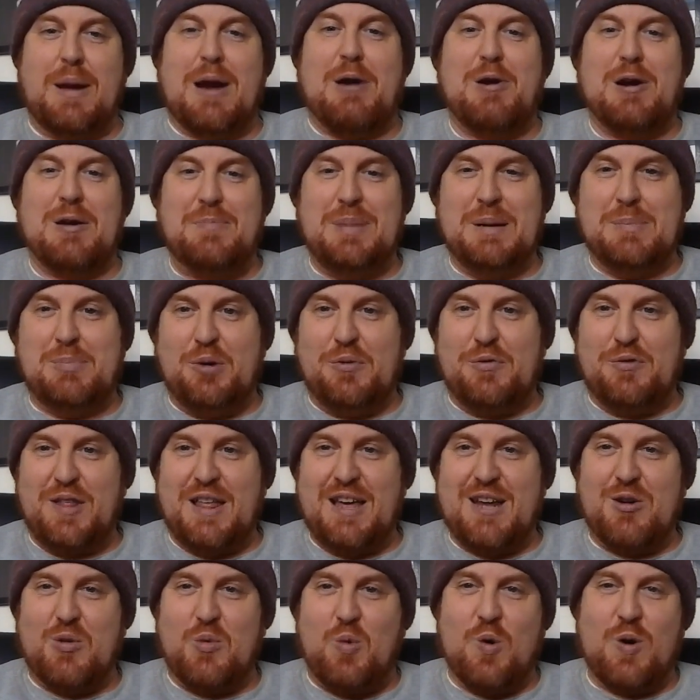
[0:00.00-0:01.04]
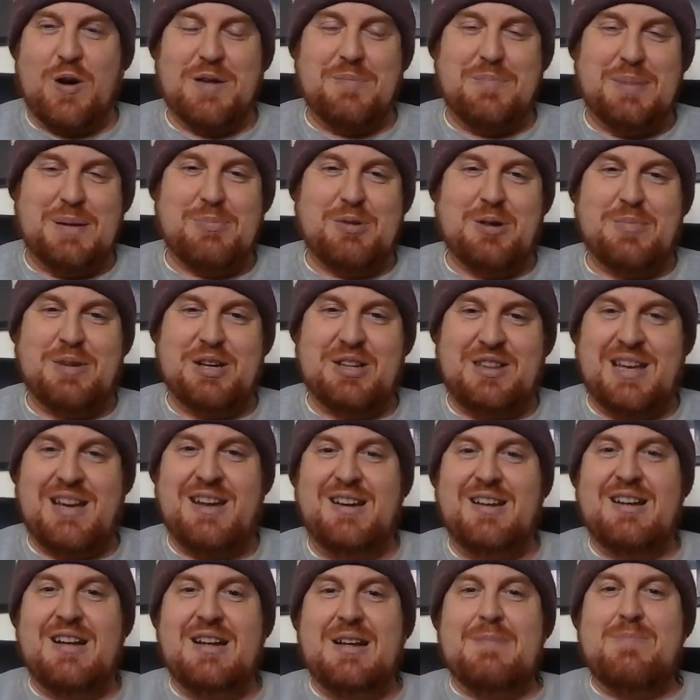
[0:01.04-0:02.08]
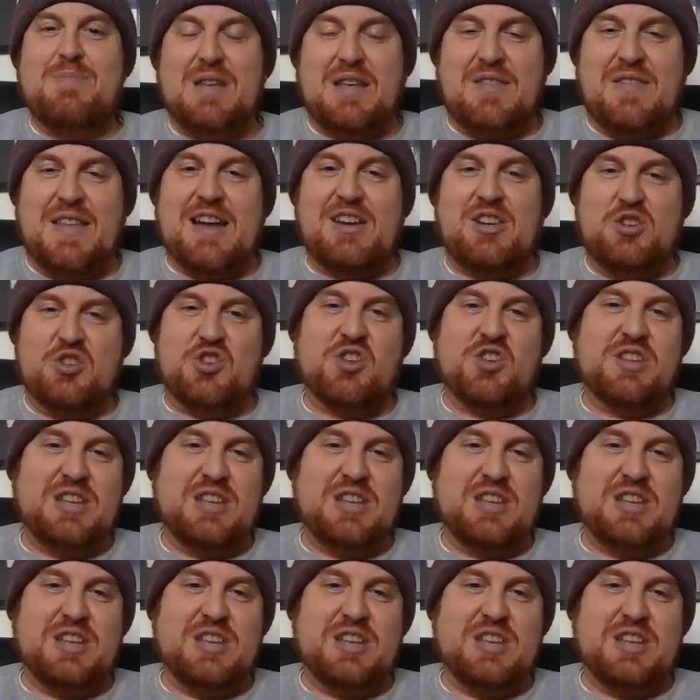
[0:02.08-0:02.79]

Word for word: preparing people for that or warning people about that. And that